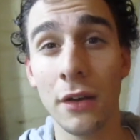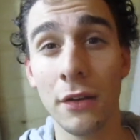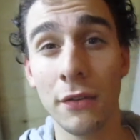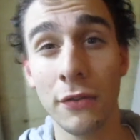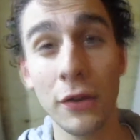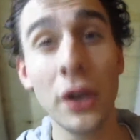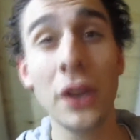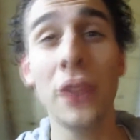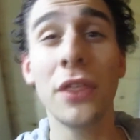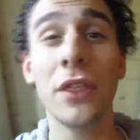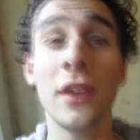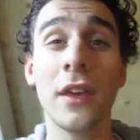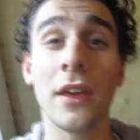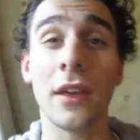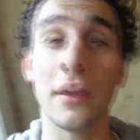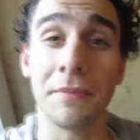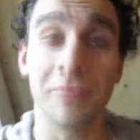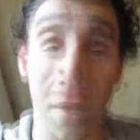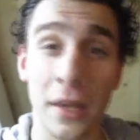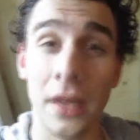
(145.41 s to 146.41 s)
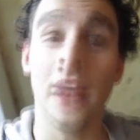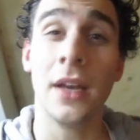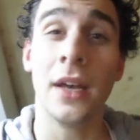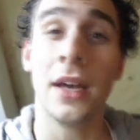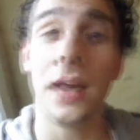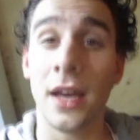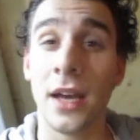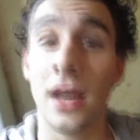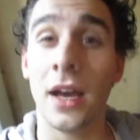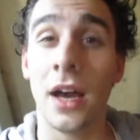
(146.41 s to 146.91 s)
Funny thing,
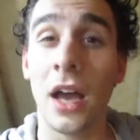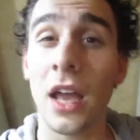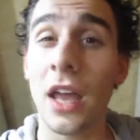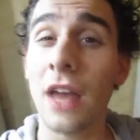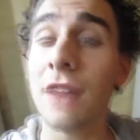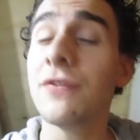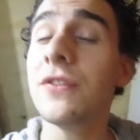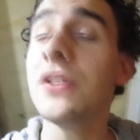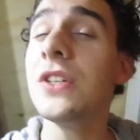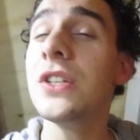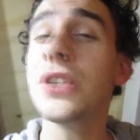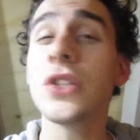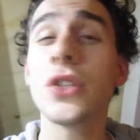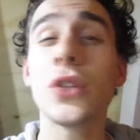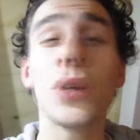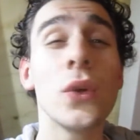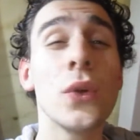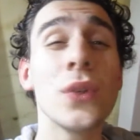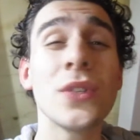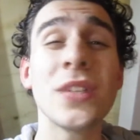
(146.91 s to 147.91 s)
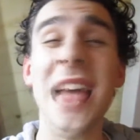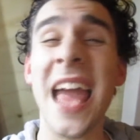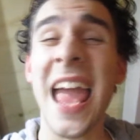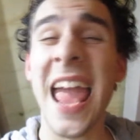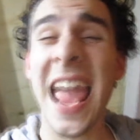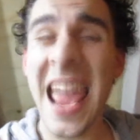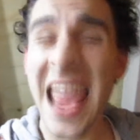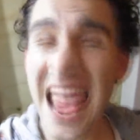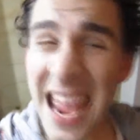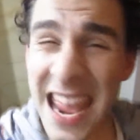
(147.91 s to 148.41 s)
I haven't told
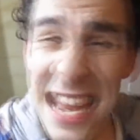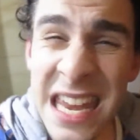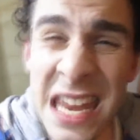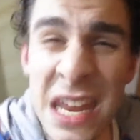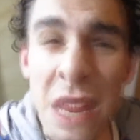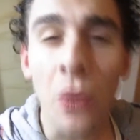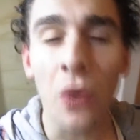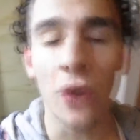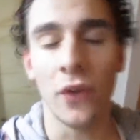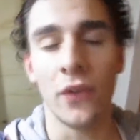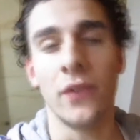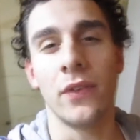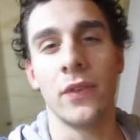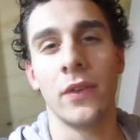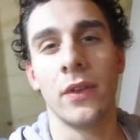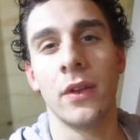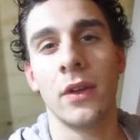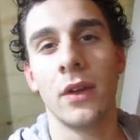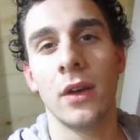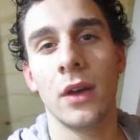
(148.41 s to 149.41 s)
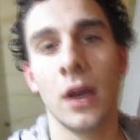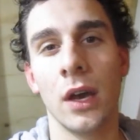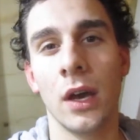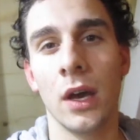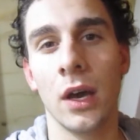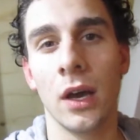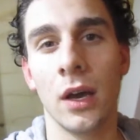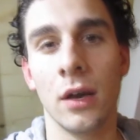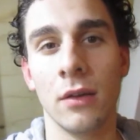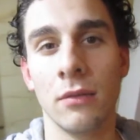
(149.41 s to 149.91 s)
anyone
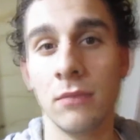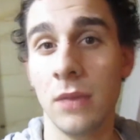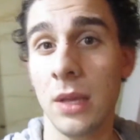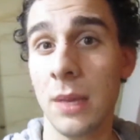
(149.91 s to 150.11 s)
uh,